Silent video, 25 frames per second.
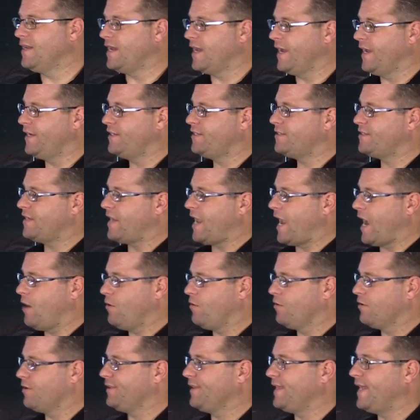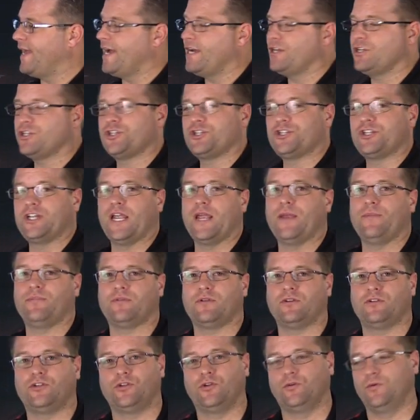nice hourglass shape
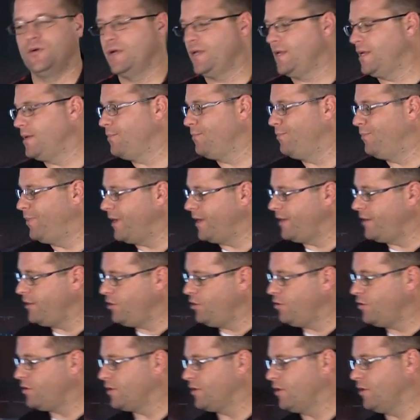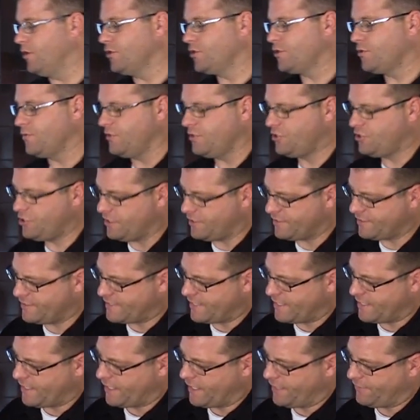to it, but you can also adjust
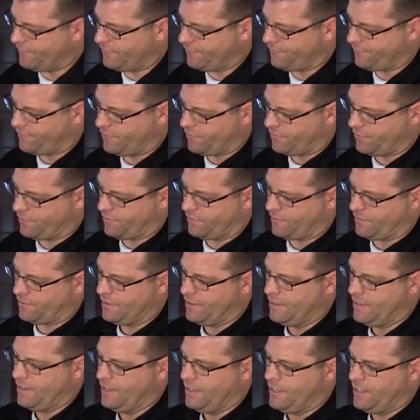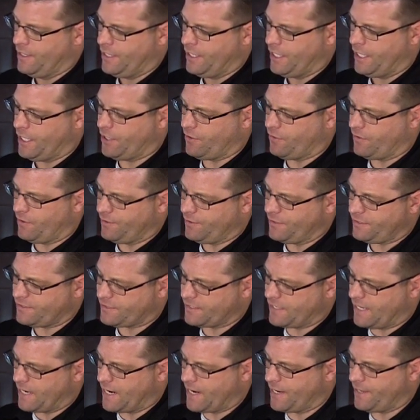that even further. Here on the
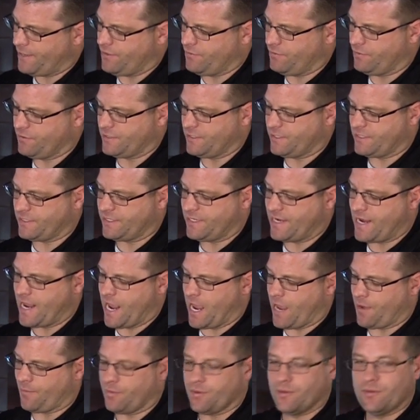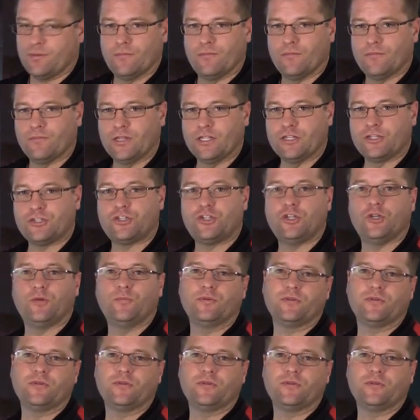side, there is a snap. It's two